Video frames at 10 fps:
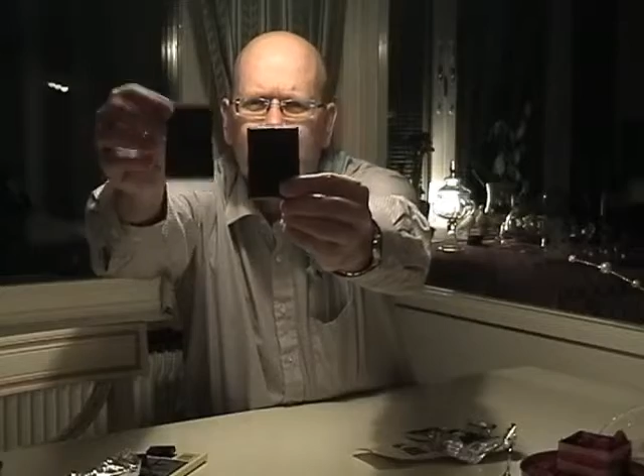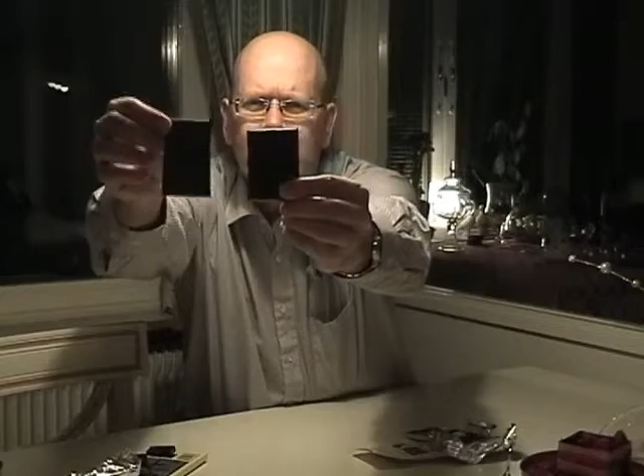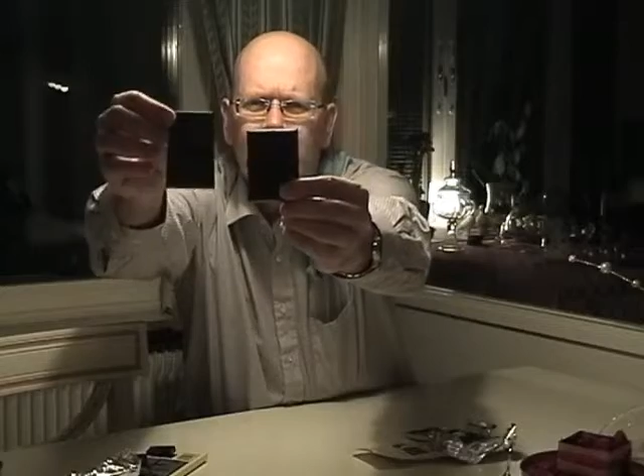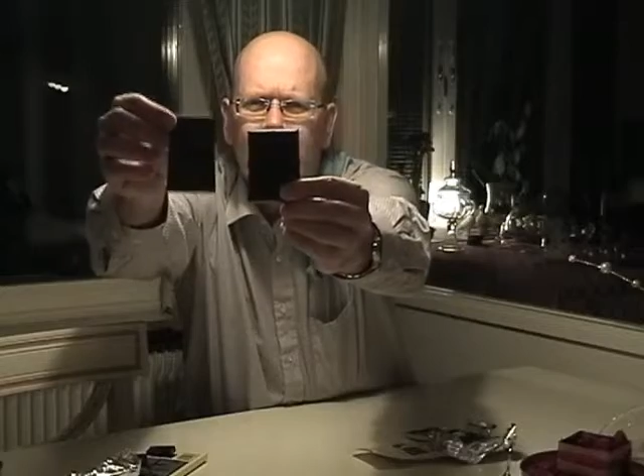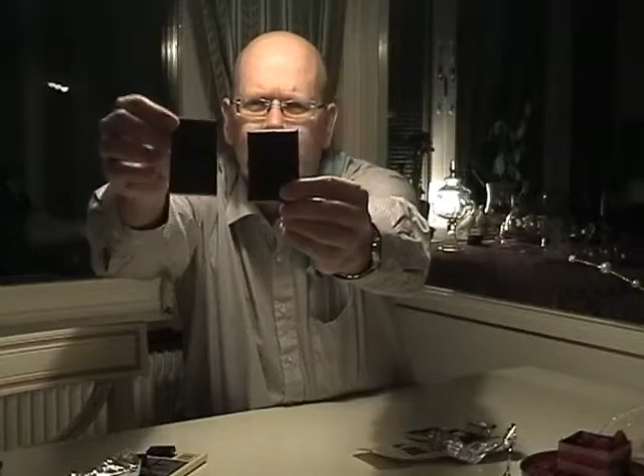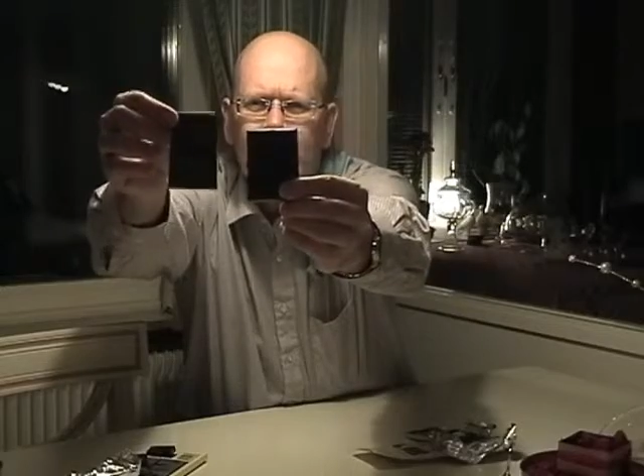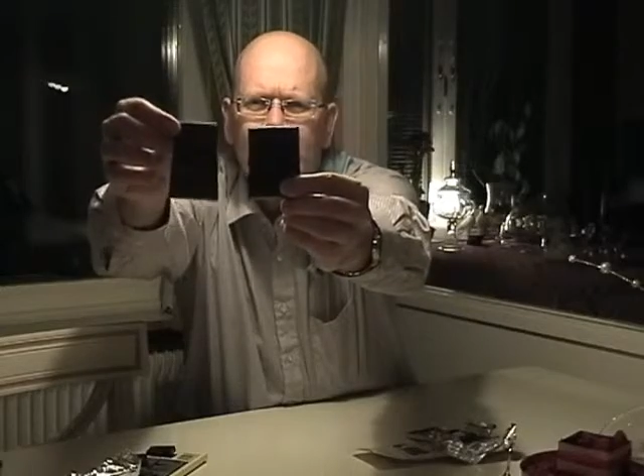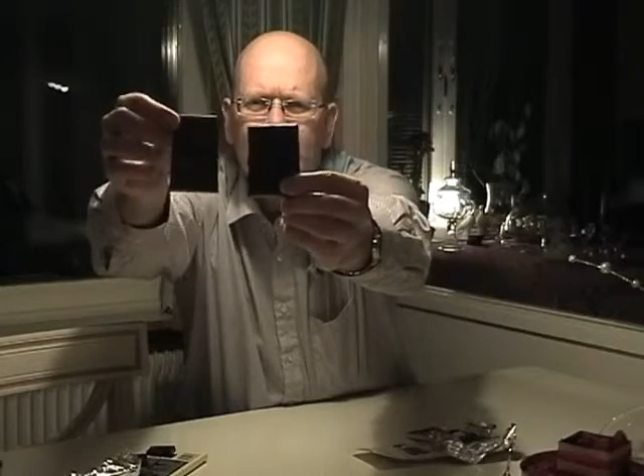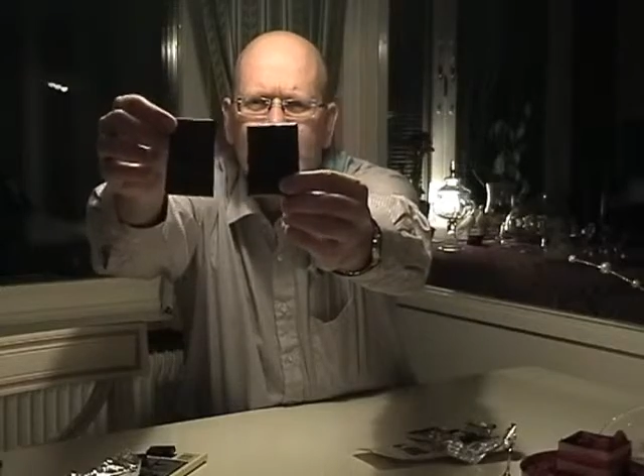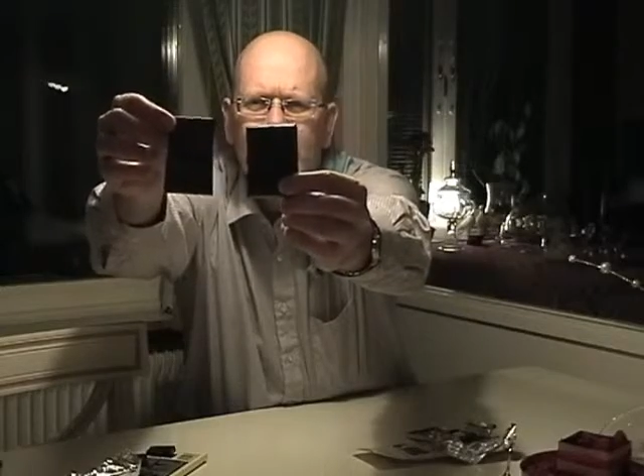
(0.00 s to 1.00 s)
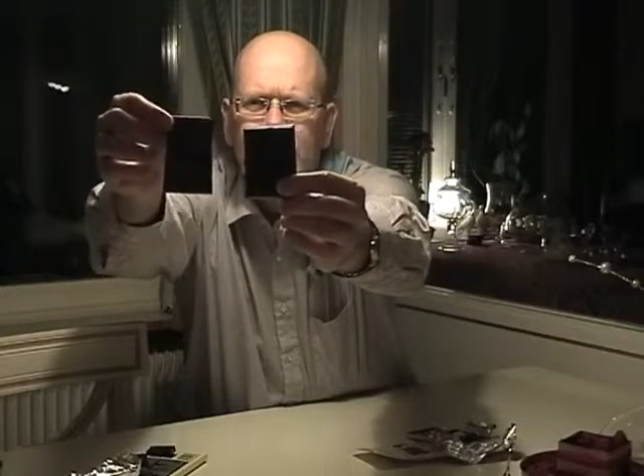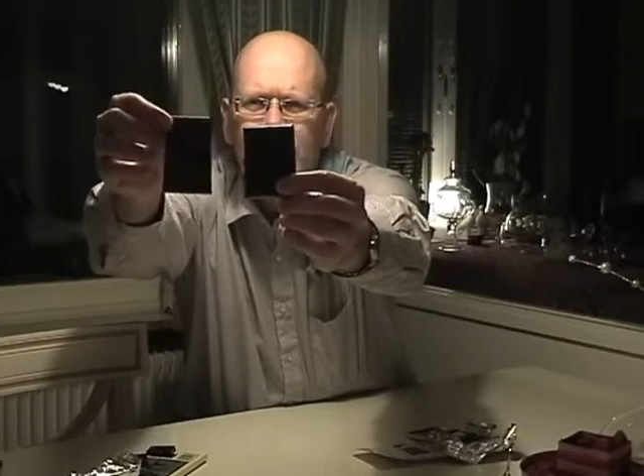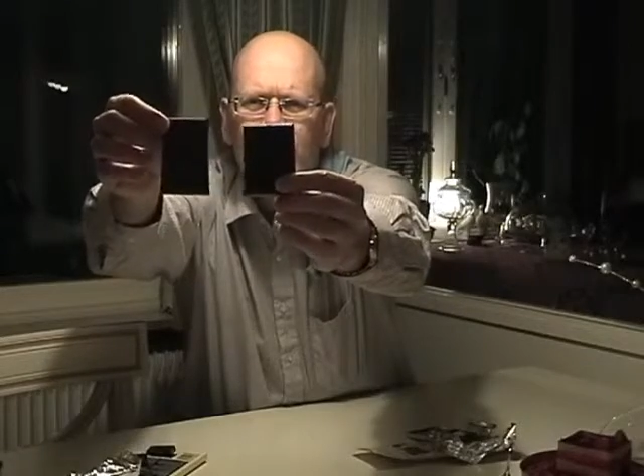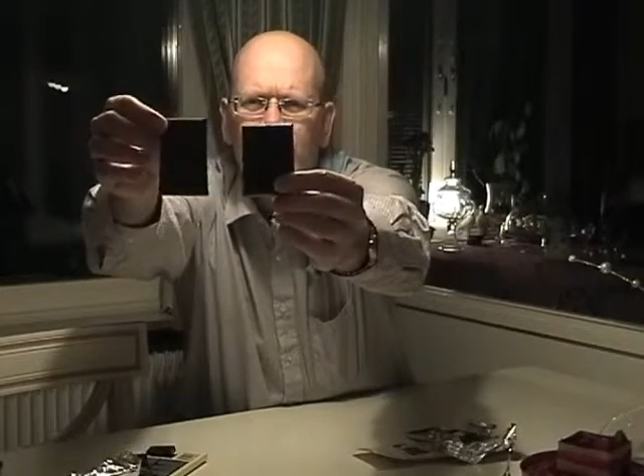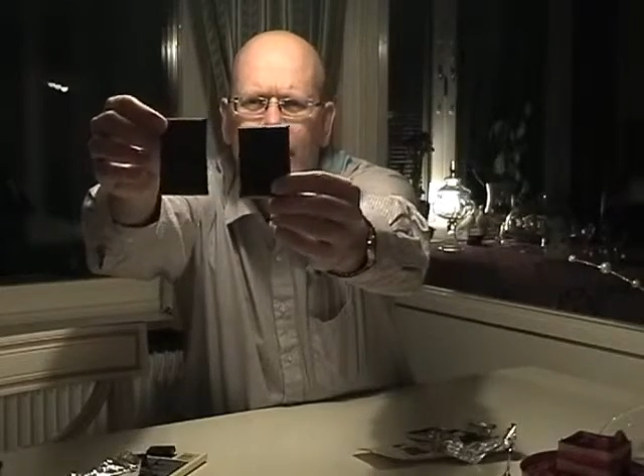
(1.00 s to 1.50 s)
This one
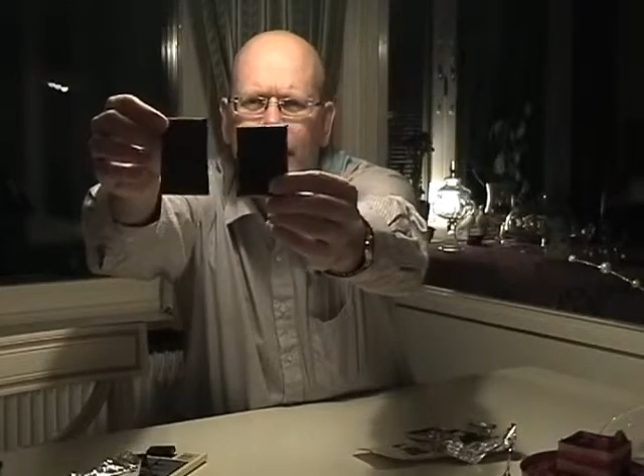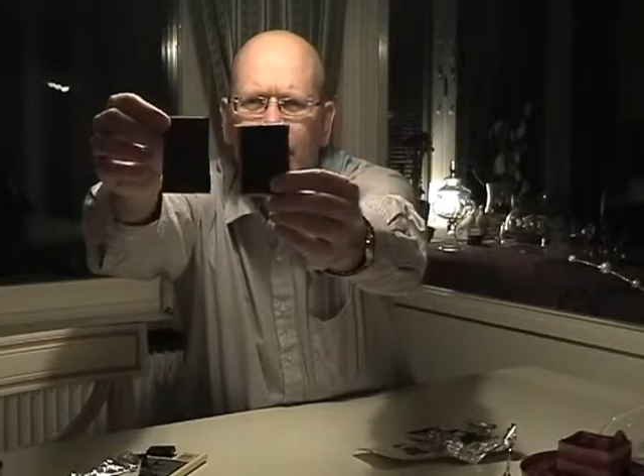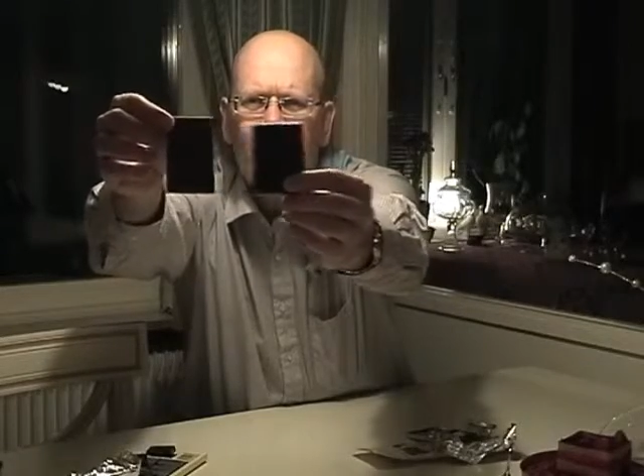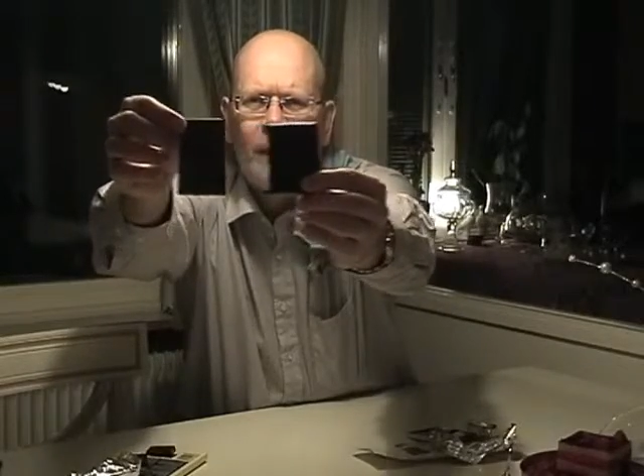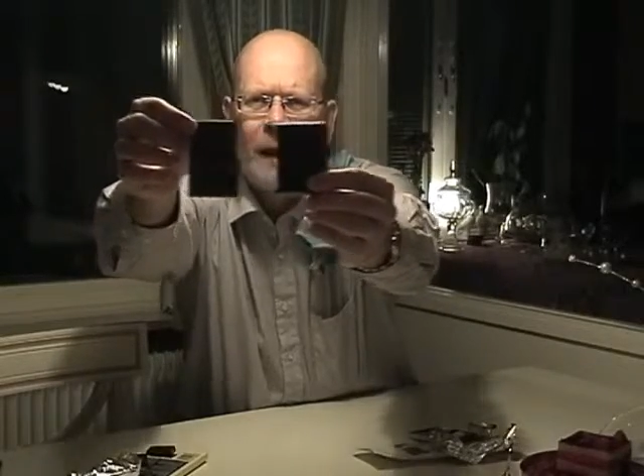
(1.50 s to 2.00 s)
is more kind of